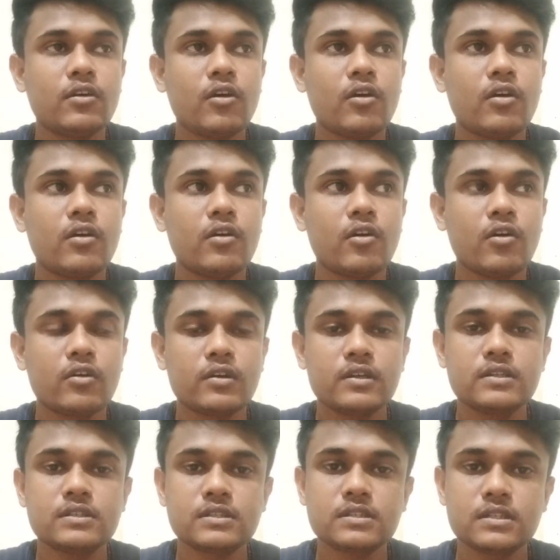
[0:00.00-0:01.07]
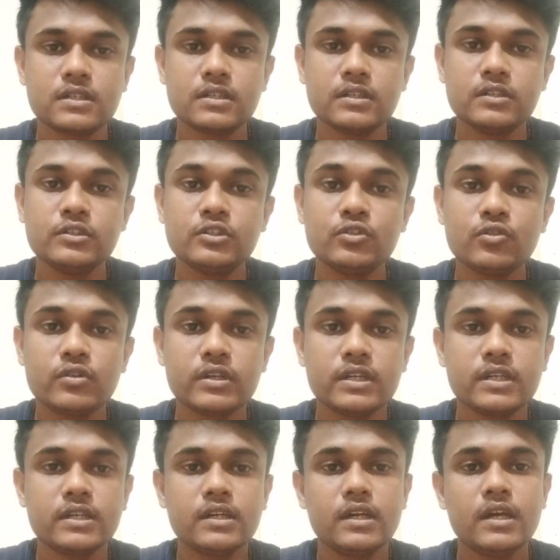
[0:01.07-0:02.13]
organs
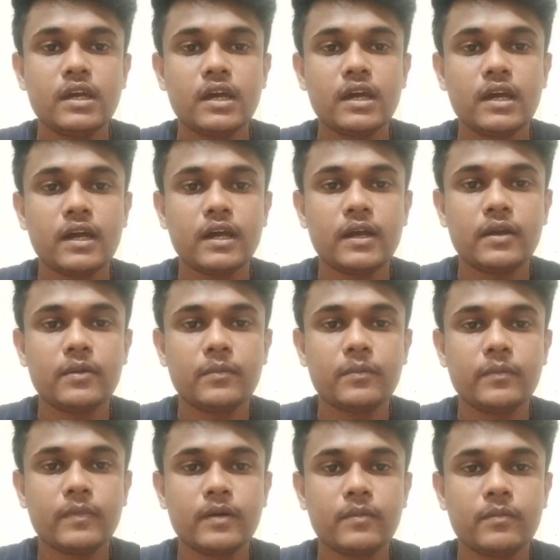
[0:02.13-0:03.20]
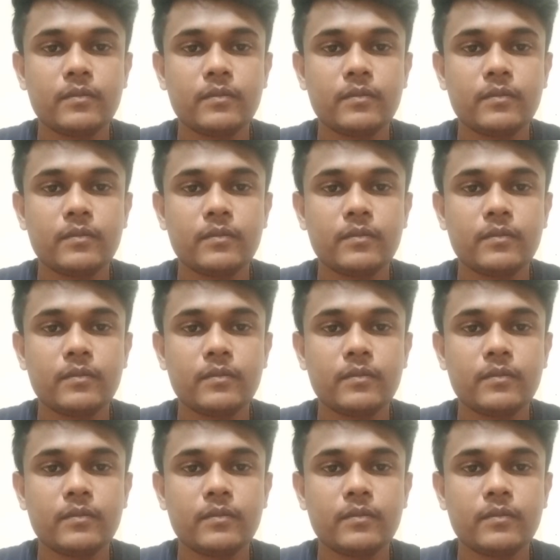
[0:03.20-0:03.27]
injury, and